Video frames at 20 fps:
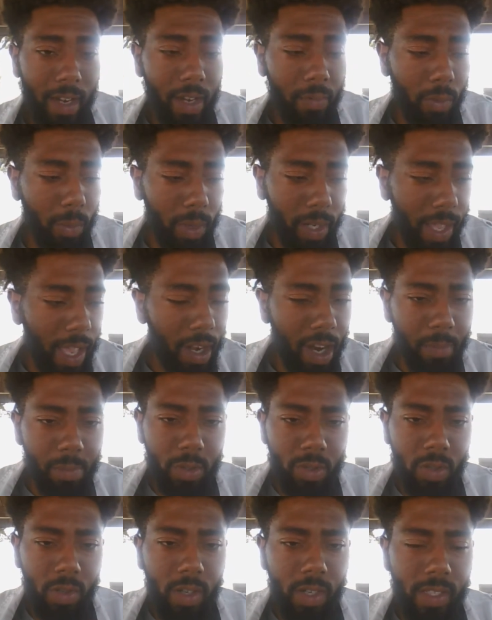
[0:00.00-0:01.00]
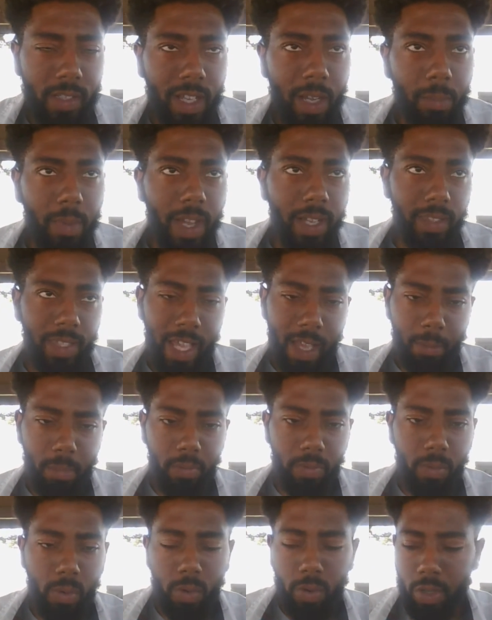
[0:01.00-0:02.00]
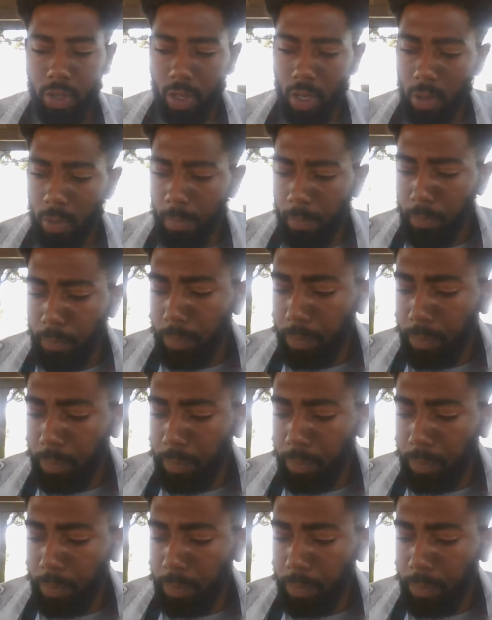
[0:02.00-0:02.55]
I never really had opportunities come like that before, you know?